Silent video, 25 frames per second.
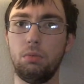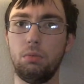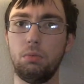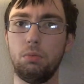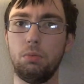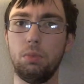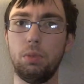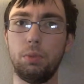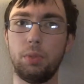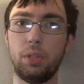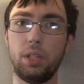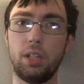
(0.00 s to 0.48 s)

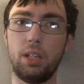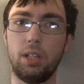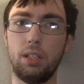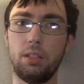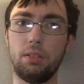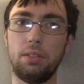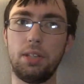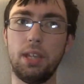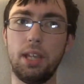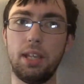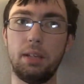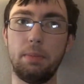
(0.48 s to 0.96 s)
we were gonna
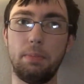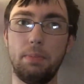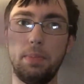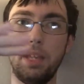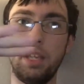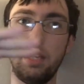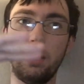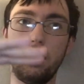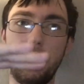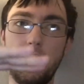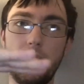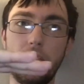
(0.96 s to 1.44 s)
take a
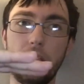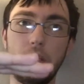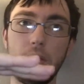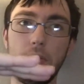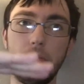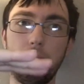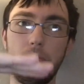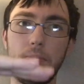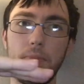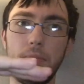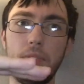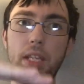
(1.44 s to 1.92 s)
big
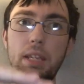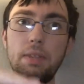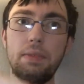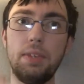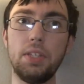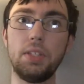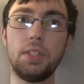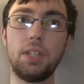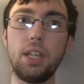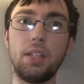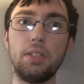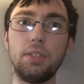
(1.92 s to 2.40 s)
TV
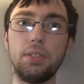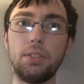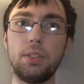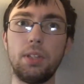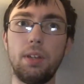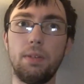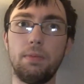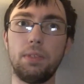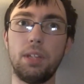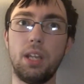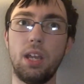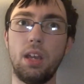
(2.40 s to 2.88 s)
set and
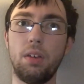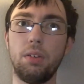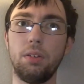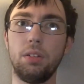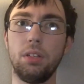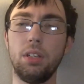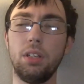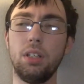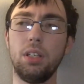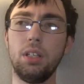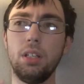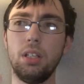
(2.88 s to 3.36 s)
stuff down,
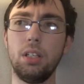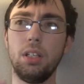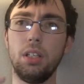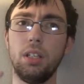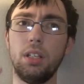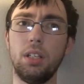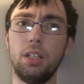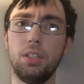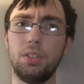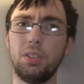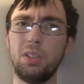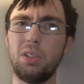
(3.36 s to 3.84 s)

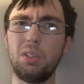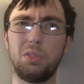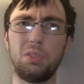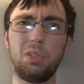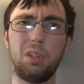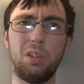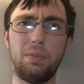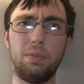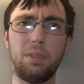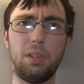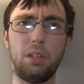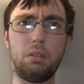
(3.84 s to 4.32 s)
and so I was
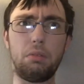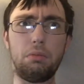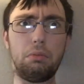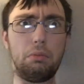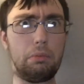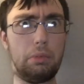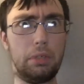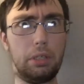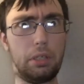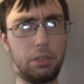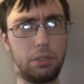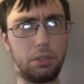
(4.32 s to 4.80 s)
trying to figure out,
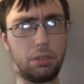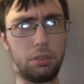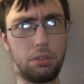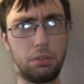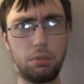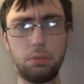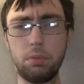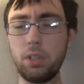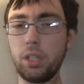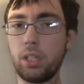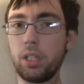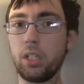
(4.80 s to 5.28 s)
well, why doesn't
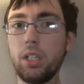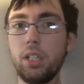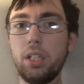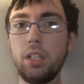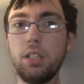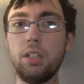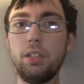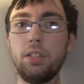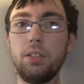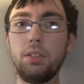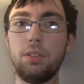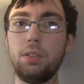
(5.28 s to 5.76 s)
this work?
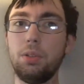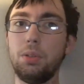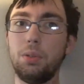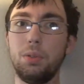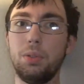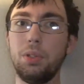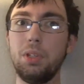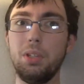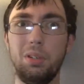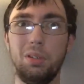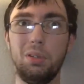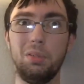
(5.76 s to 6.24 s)
So
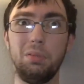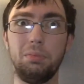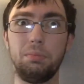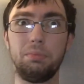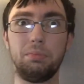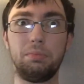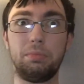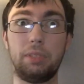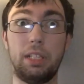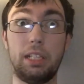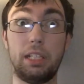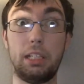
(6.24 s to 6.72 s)

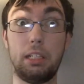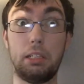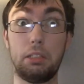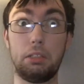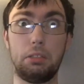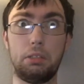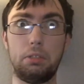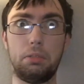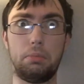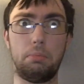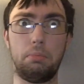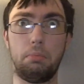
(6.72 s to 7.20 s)
I
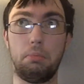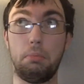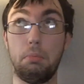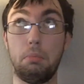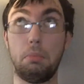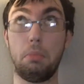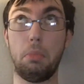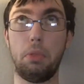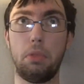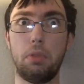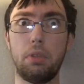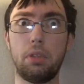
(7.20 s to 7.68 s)
guess
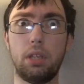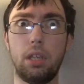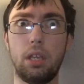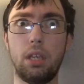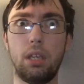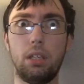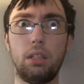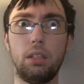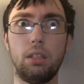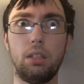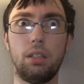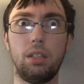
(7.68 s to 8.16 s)

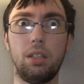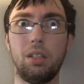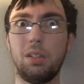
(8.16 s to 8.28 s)
thinking,